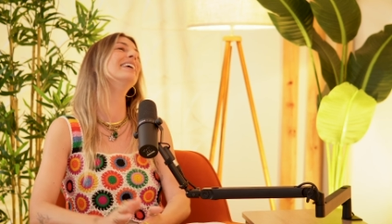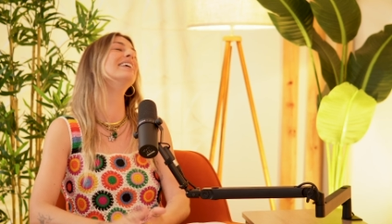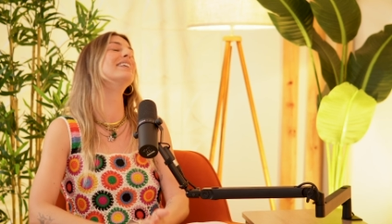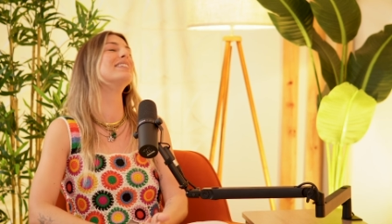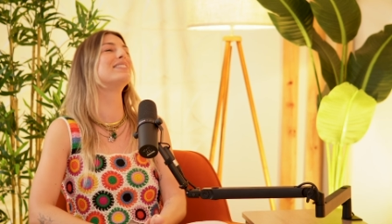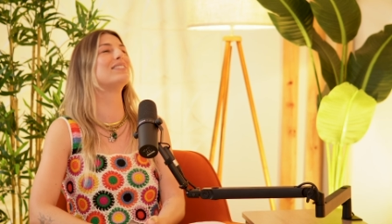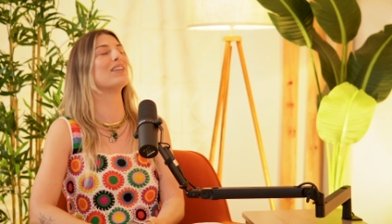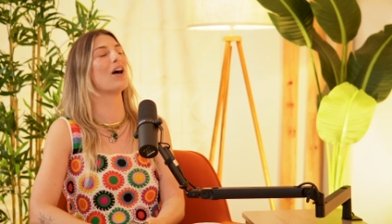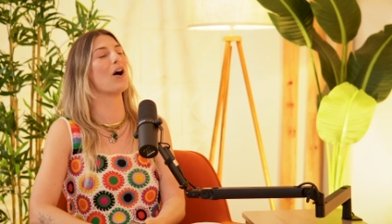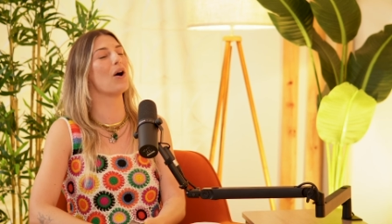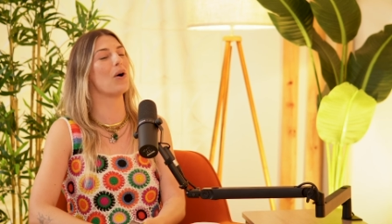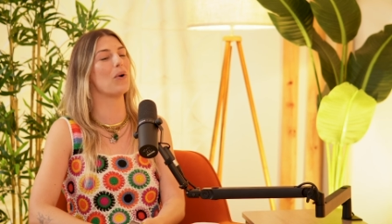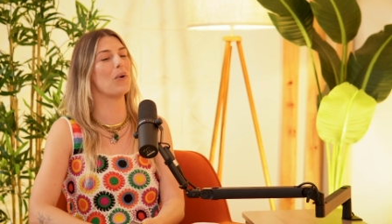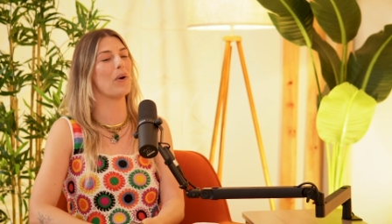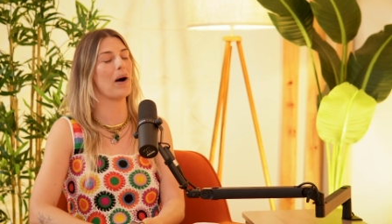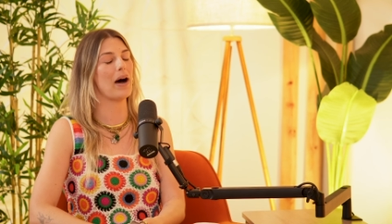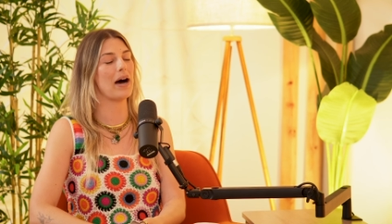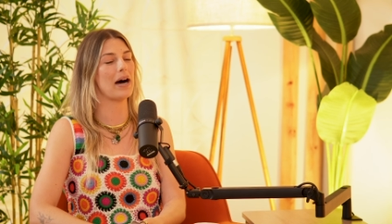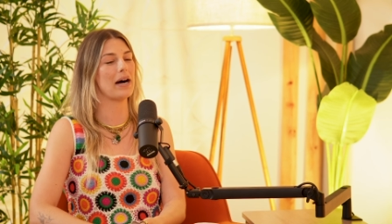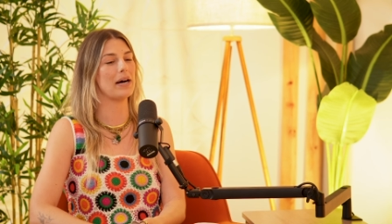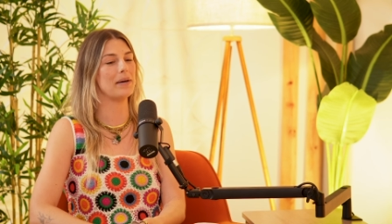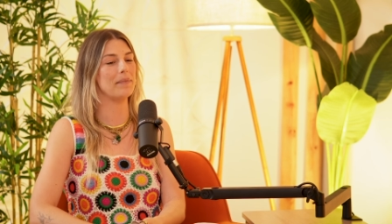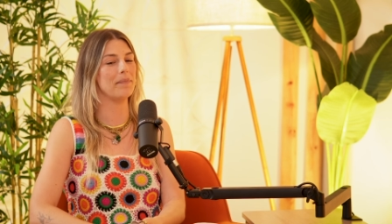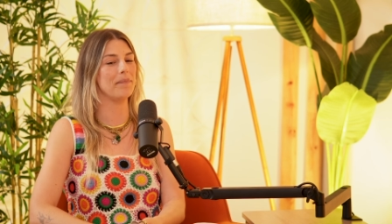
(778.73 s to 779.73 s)
So
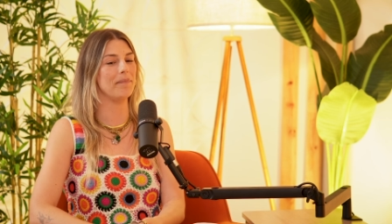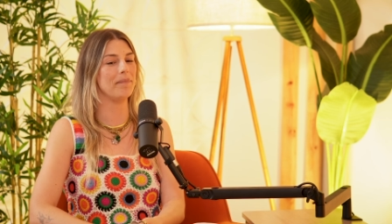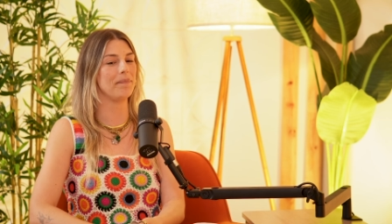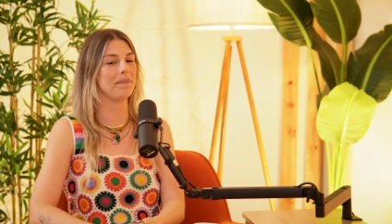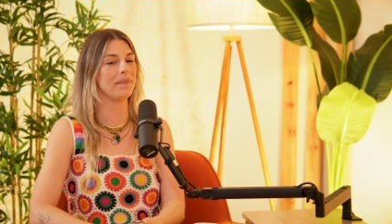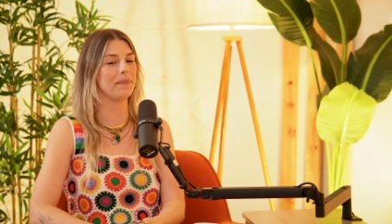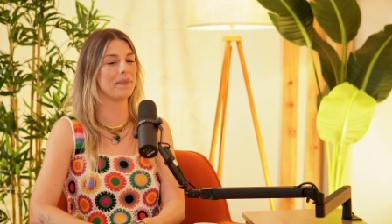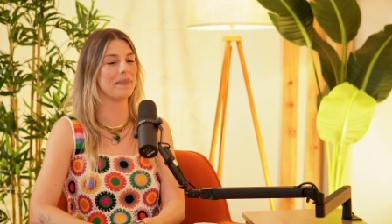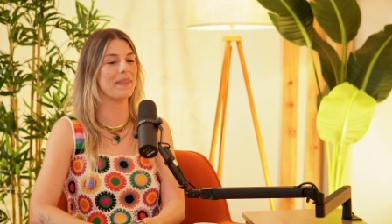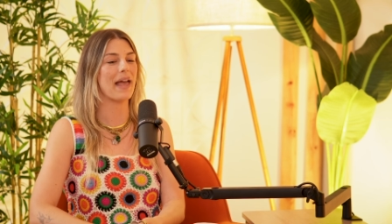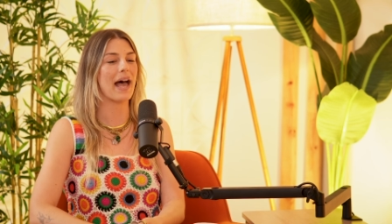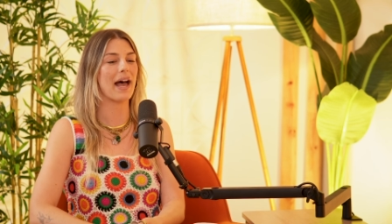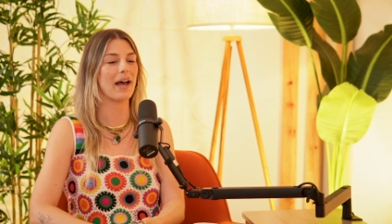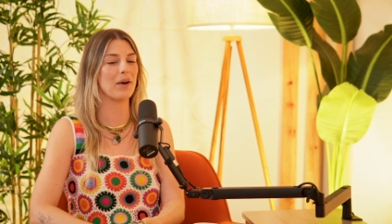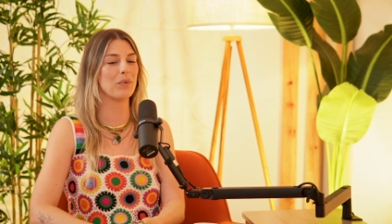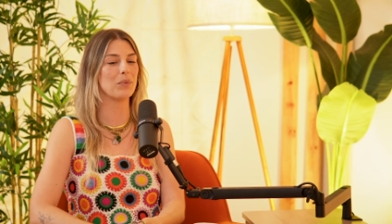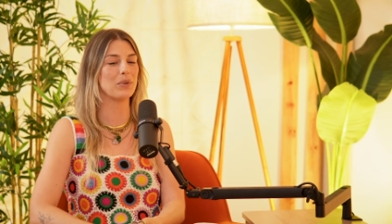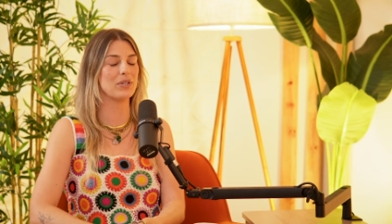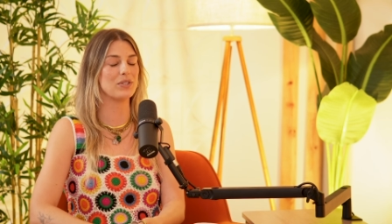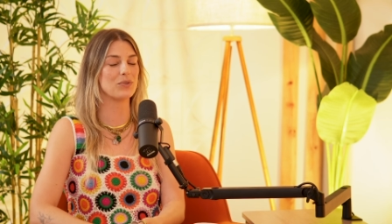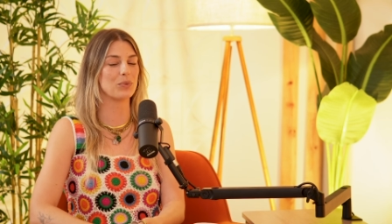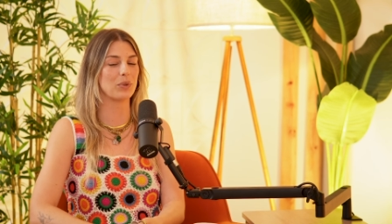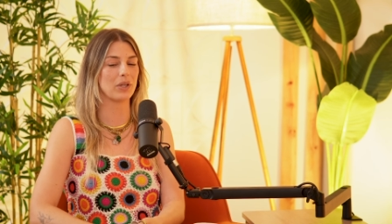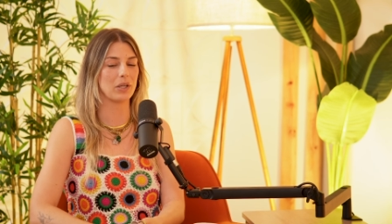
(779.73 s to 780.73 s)
um, that
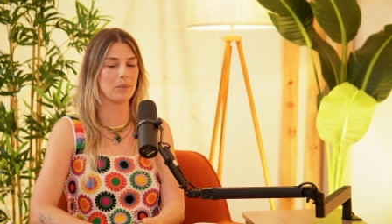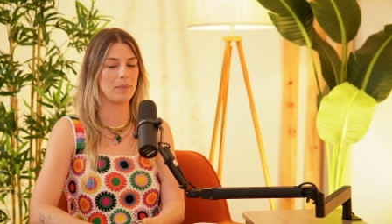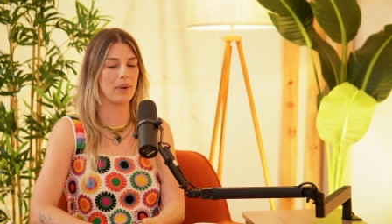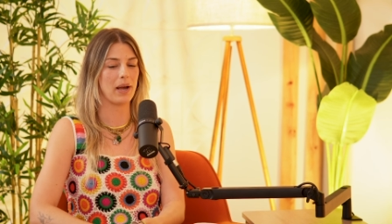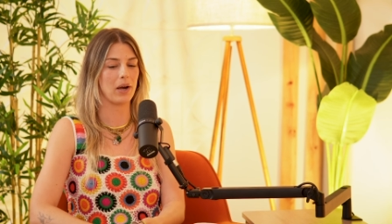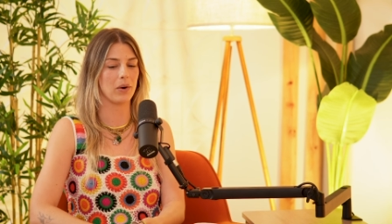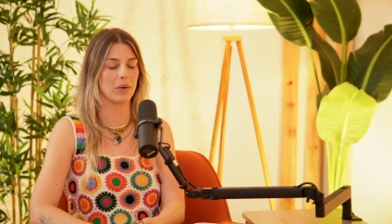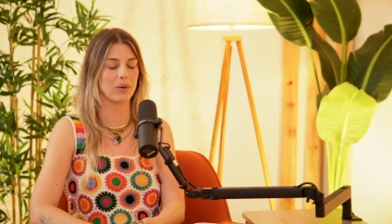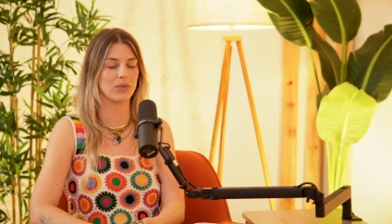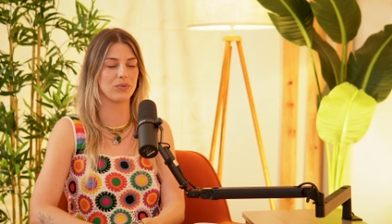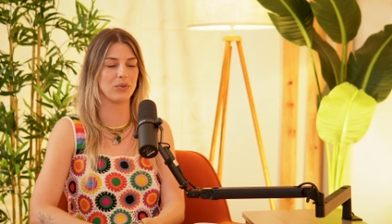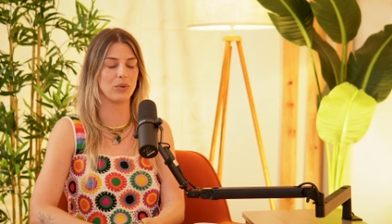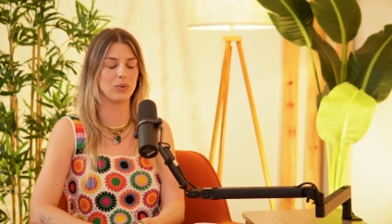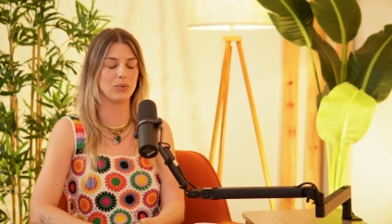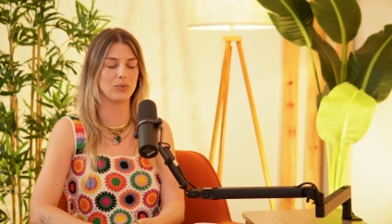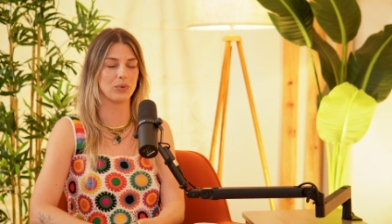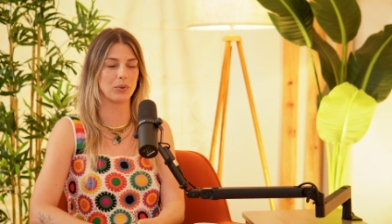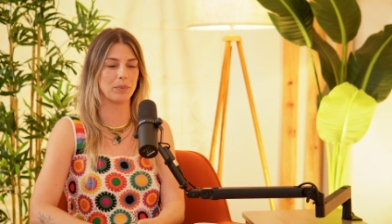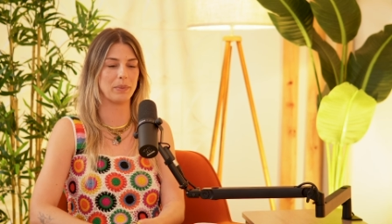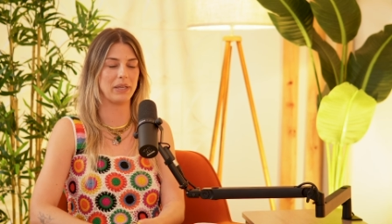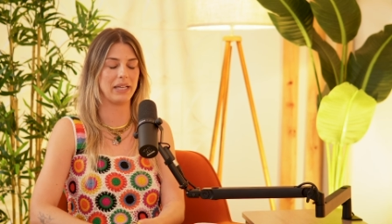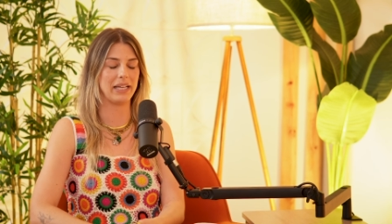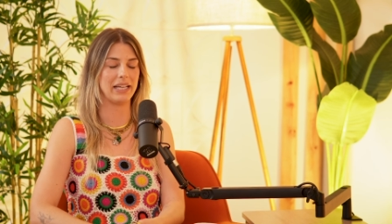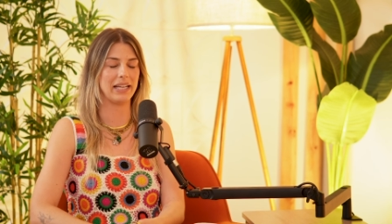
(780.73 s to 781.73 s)
was really powerful
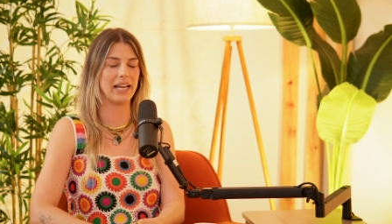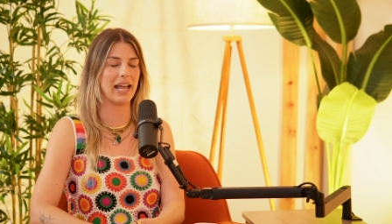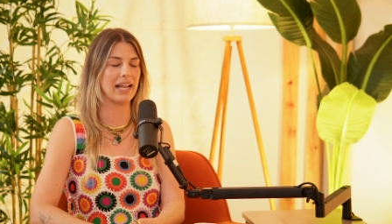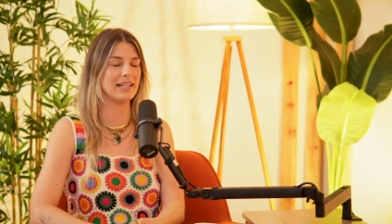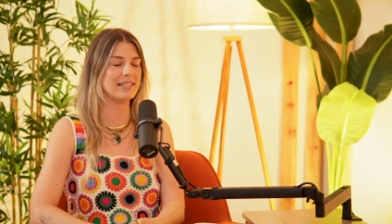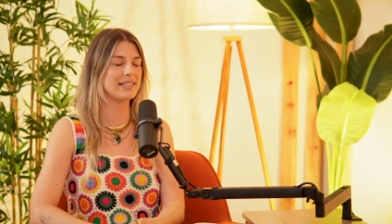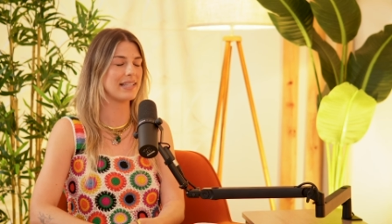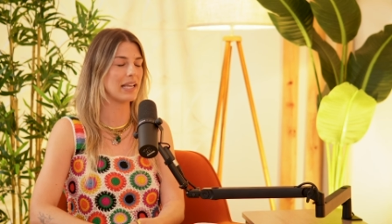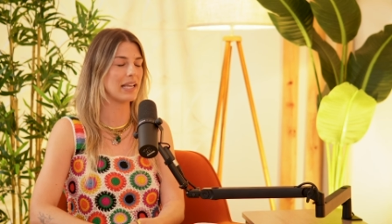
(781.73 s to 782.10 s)
for me. And, and